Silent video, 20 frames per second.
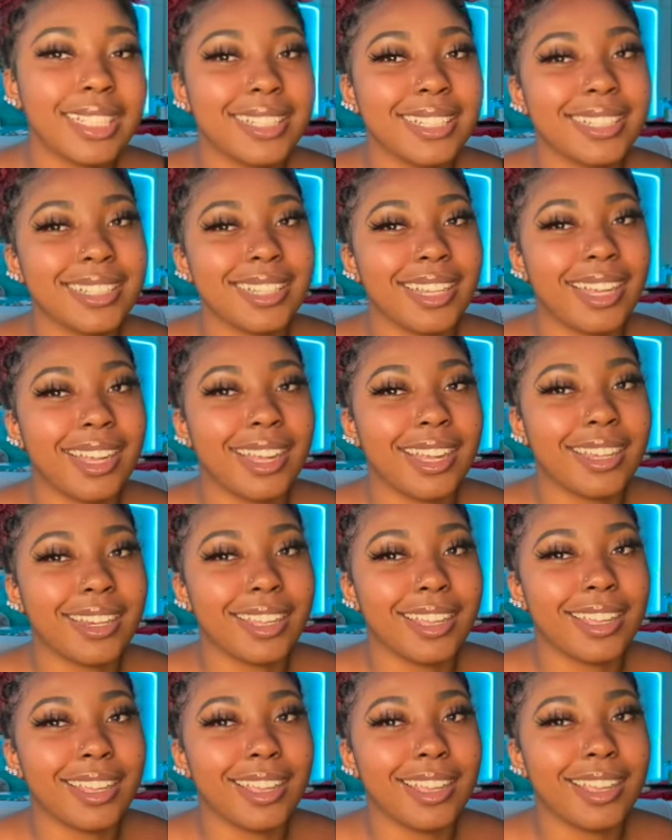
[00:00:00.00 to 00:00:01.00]
Got
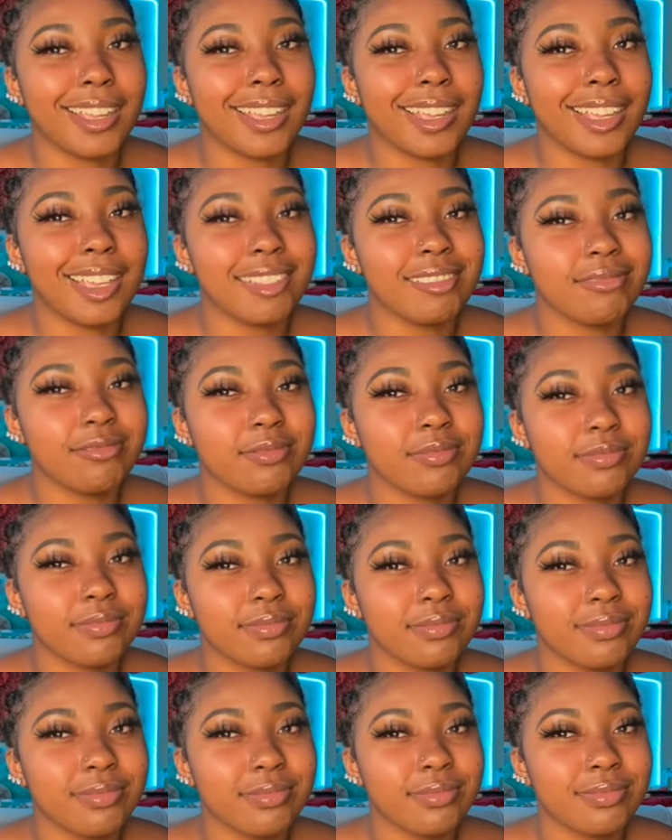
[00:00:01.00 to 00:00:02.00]
it.
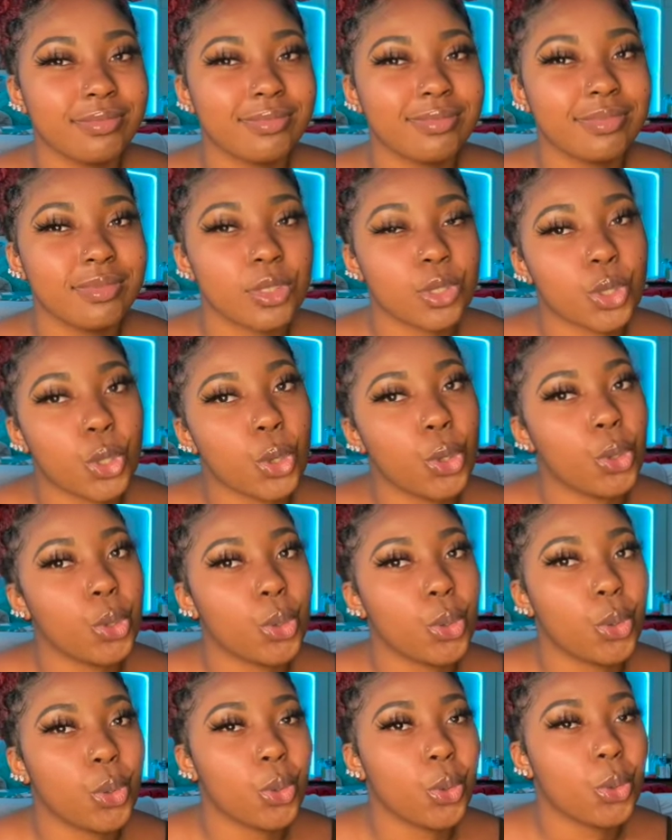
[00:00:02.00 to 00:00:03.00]

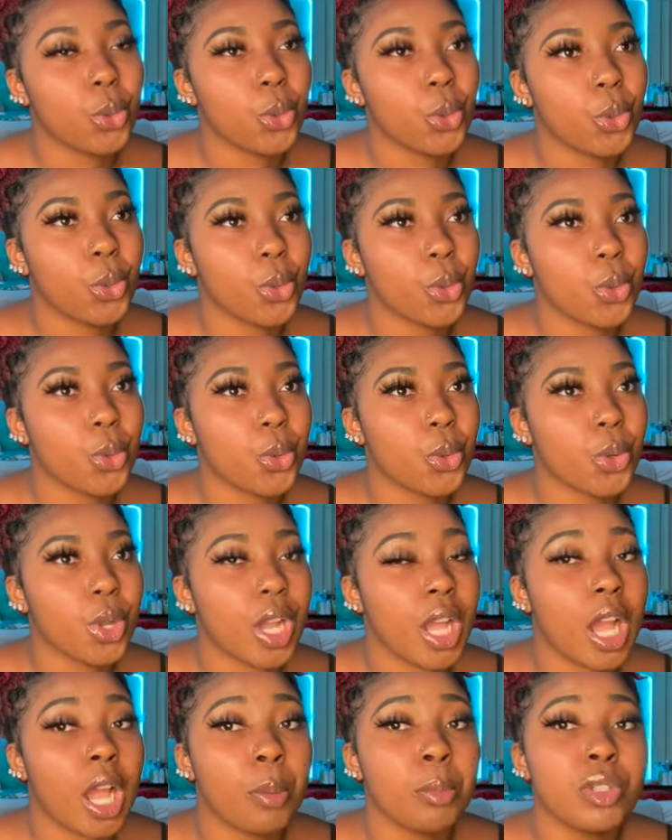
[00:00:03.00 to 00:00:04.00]
So
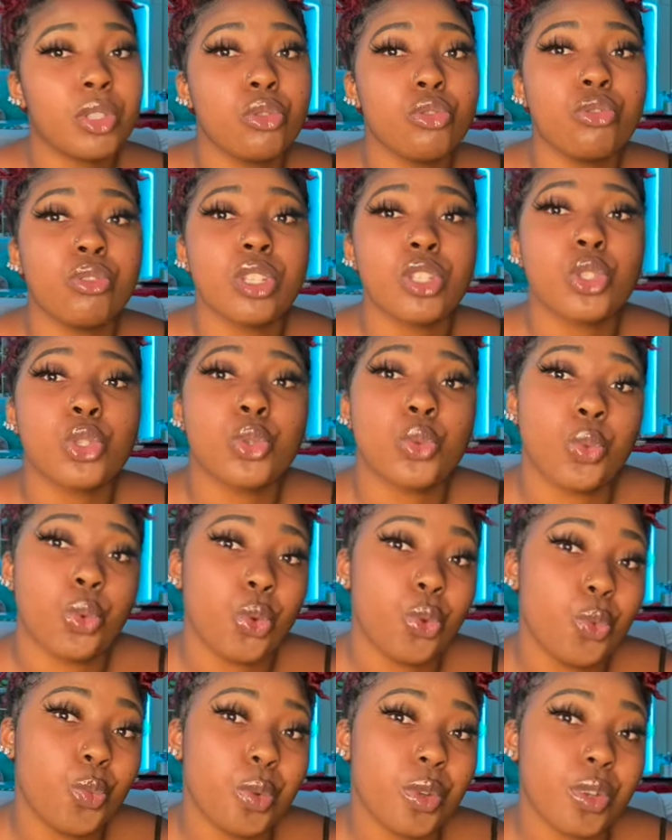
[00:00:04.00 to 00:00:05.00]
I'm gonna do a
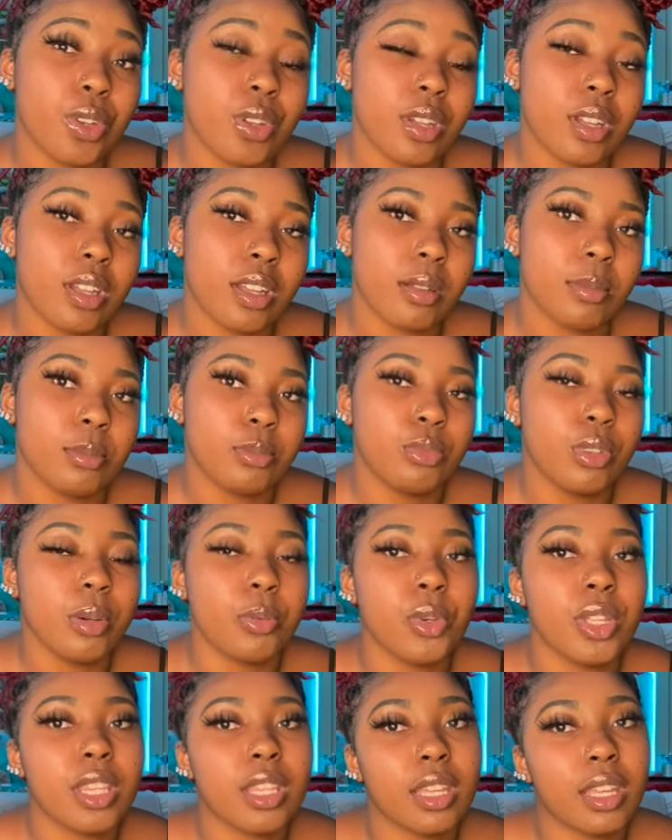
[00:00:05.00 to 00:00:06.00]
swoop, but
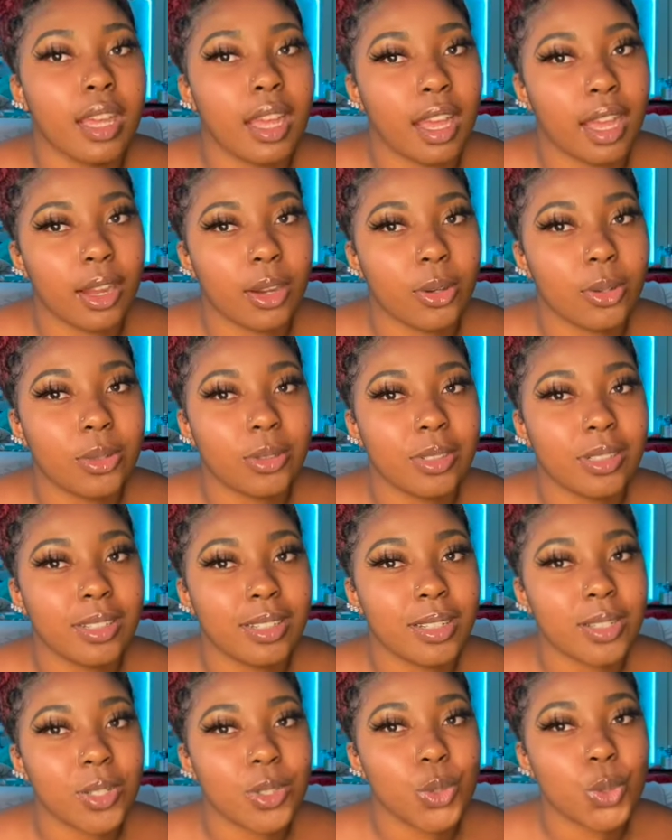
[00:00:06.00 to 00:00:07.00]
with it out.
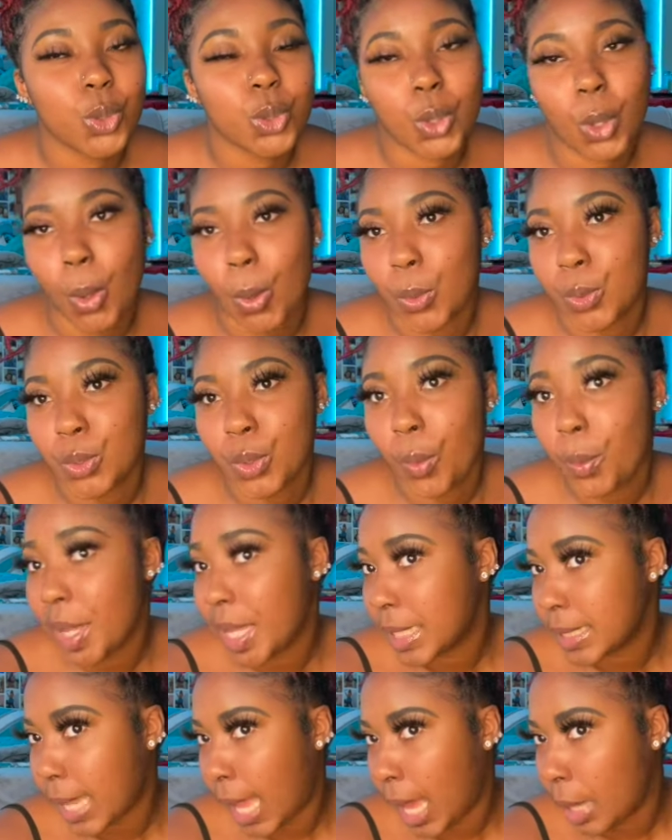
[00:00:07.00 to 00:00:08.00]
So it's gonna be a
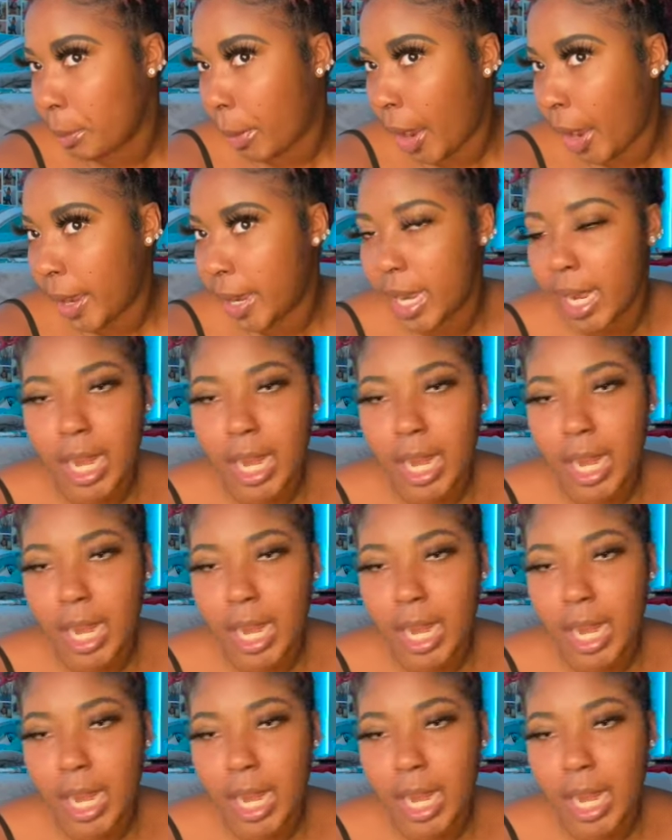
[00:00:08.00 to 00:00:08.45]
side part